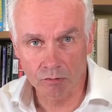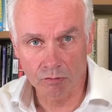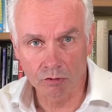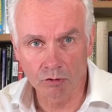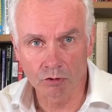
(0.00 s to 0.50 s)

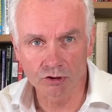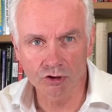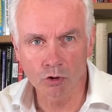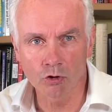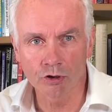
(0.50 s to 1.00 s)
You're not
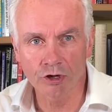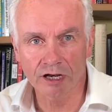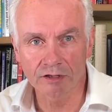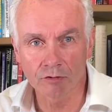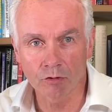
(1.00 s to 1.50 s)
sure you're
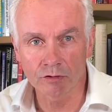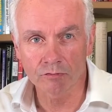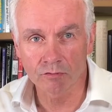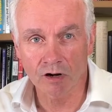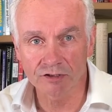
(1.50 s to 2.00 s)
going in the
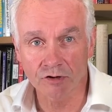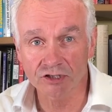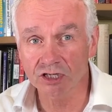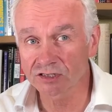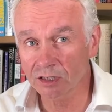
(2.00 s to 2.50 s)
right
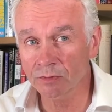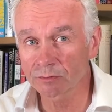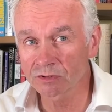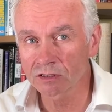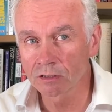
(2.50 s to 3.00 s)
direction.
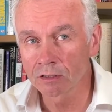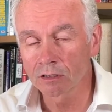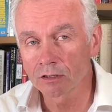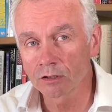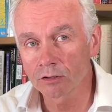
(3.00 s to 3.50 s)
Sometimes
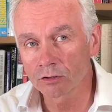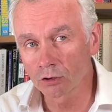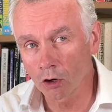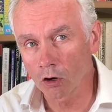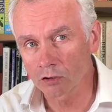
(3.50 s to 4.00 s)

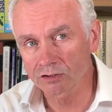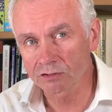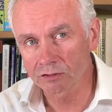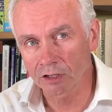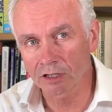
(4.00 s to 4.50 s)
you're not
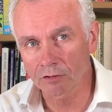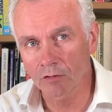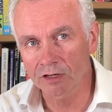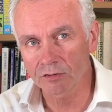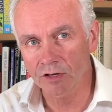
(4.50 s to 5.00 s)
going in the
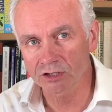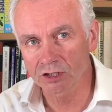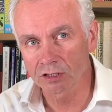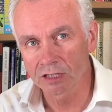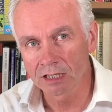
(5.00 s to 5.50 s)
right direction.